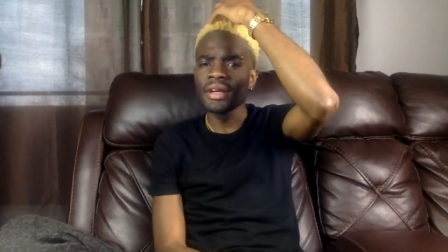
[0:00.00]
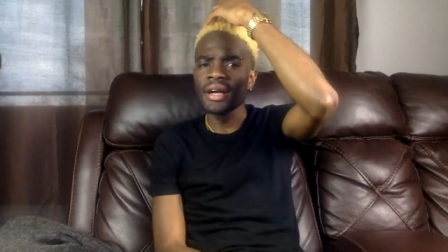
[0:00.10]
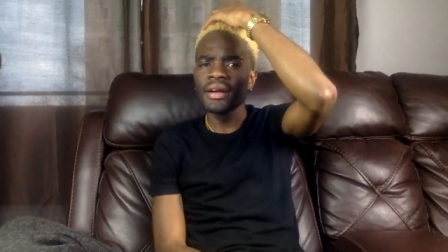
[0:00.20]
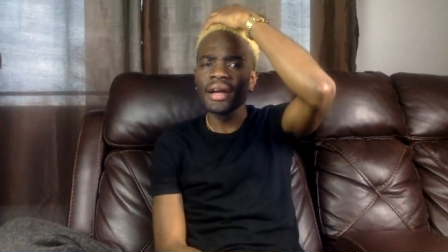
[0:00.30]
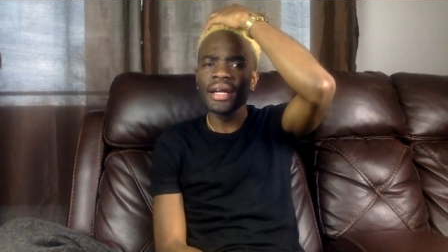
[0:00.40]

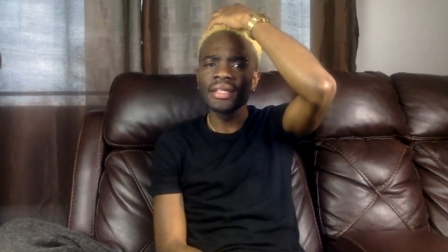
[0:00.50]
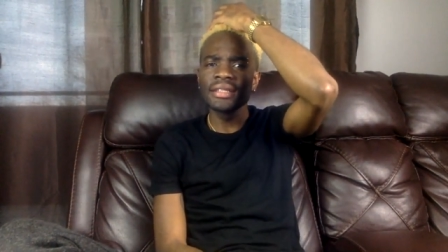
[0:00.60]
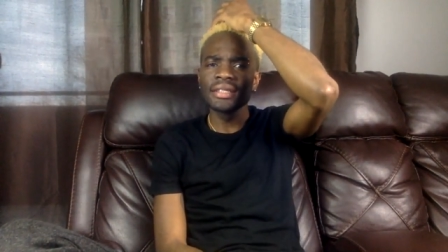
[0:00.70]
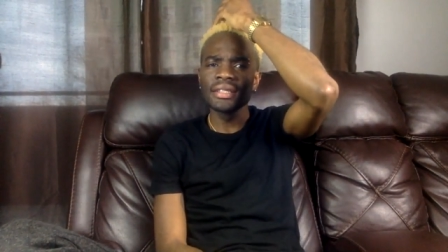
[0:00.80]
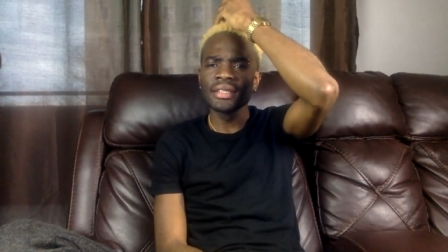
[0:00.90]
All right.
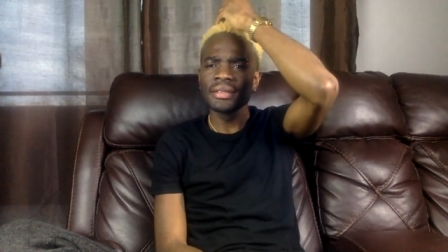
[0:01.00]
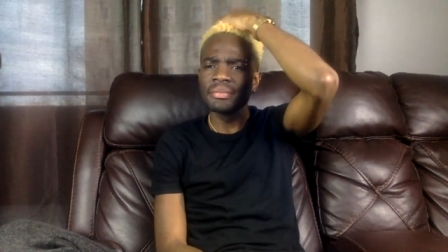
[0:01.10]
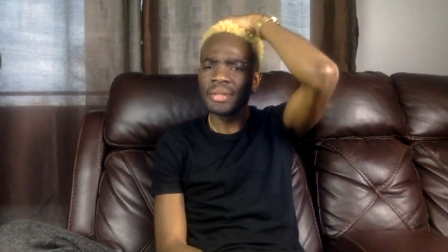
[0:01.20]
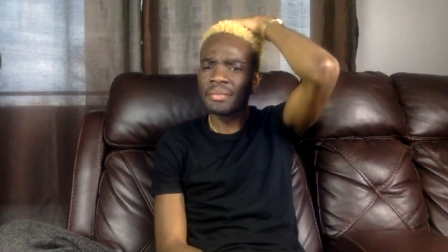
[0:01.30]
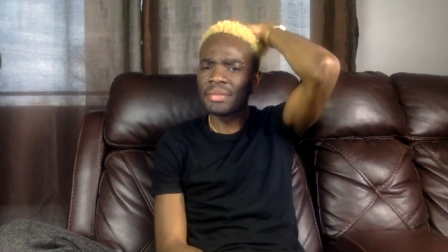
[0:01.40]

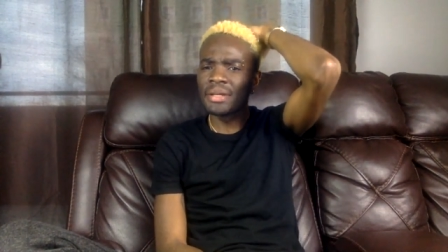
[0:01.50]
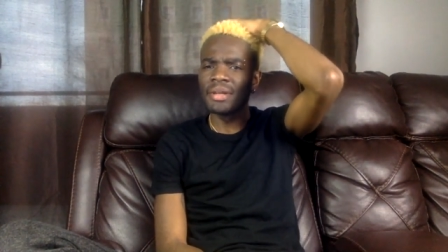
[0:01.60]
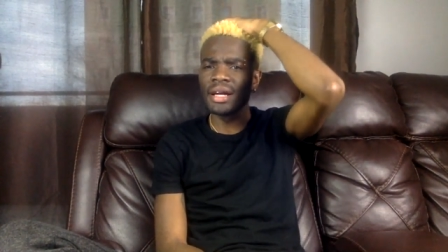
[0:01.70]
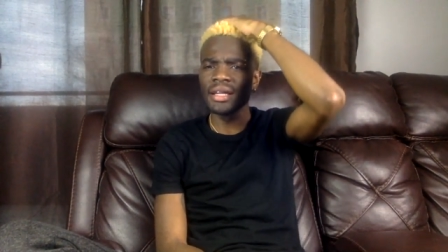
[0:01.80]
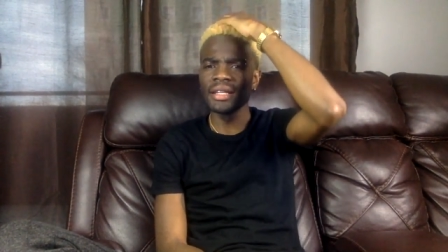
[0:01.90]
Keep them
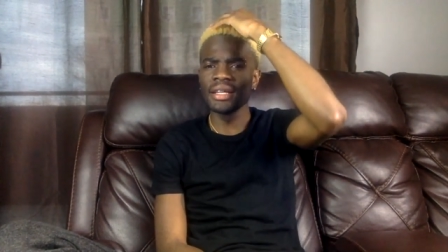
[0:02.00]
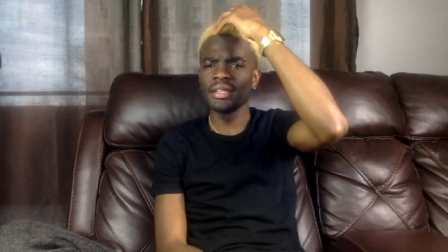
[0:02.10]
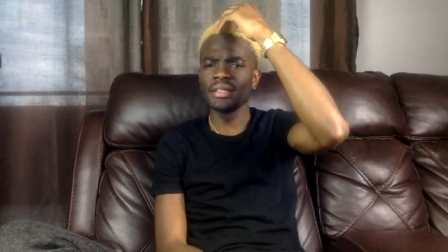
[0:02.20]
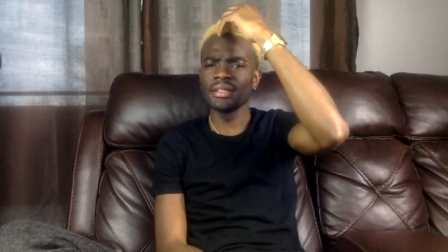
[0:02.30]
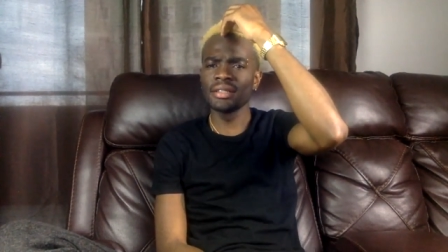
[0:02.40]
logging in.